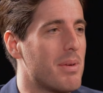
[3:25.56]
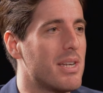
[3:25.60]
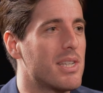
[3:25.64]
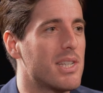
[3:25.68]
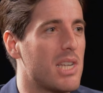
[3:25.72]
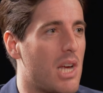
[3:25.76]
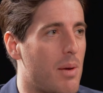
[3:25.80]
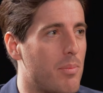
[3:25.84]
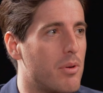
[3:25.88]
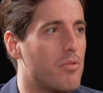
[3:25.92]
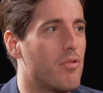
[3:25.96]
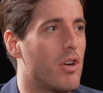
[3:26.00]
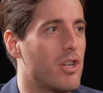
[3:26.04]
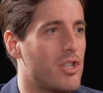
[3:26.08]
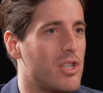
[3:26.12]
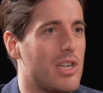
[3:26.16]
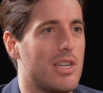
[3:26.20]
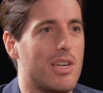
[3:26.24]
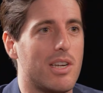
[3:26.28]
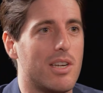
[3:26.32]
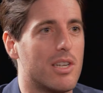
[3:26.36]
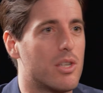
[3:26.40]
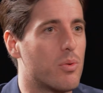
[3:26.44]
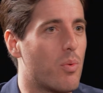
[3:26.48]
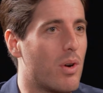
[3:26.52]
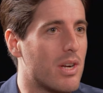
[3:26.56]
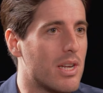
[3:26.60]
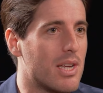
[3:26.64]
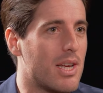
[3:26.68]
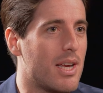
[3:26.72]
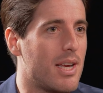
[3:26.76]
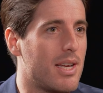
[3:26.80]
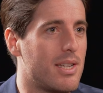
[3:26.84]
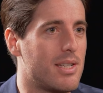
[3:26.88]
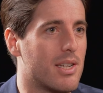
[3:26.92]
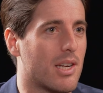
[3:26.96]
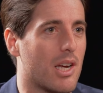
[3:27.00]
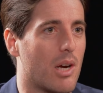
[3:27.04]
I mean, Salman Rushdie did it 20
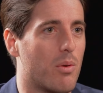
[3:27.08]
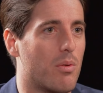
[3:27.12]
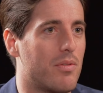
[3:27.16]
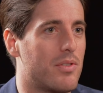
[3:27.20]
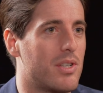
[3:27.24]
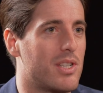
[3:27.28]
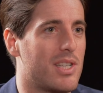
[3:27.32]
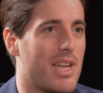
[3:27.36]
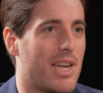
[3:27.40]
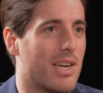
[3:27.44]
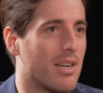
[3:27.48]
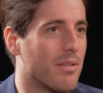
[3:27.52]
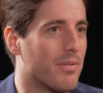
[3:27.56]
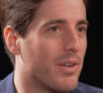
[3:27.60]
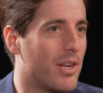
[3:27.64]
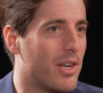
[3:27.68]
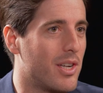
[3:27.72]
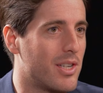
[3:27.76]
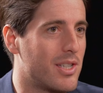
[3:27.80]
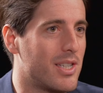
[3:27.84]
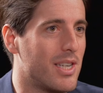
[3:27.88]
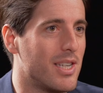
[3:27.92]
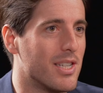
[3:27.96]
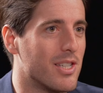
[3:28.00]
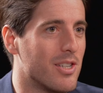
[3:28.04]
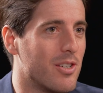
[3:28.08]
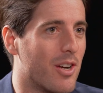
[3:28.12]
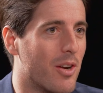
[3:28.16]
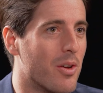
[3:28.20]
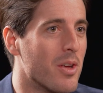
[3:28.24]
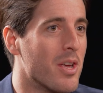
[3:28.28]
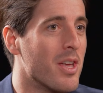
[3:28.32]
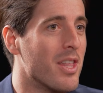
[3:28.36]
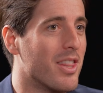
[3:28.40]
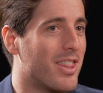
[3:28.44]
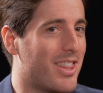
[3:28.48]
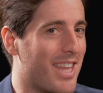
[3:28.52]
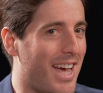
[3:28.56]
years ago with Satanic Verses. You know,
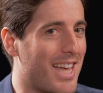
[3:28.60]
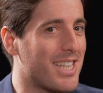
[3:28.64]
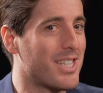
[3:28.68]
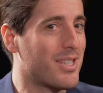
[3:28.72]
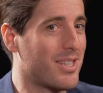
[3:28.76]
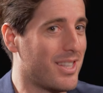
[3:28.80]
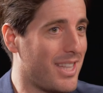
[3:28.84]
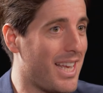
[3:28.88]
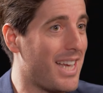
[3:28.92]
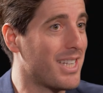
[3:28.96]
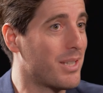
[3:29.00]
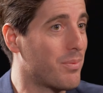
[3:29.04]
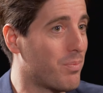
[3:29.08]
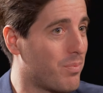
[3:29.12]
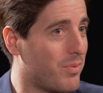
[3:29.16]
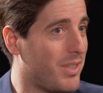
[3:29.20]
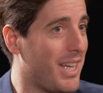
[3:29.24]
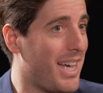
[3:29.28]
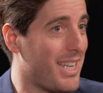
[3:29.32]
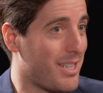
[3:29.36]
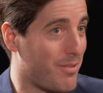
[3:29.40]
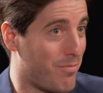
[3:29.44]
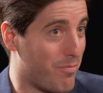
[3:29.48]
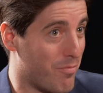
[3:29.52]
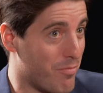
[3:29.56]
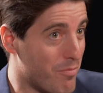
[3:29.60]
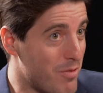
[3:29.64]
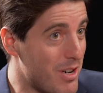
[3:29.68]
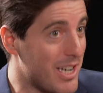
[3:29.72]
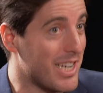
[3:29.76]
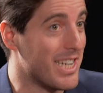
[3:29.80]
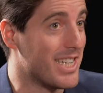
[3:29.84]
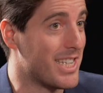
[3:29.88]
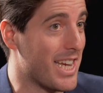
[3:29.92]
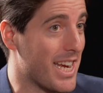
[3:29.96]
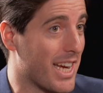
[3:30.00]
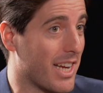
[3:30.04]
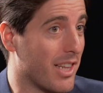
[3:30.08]
that's yeah. that's that's
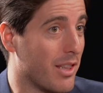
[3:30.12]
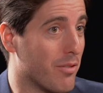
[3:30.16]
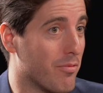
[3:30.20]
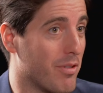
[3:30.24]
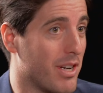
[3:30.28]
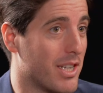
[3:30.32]
really taking the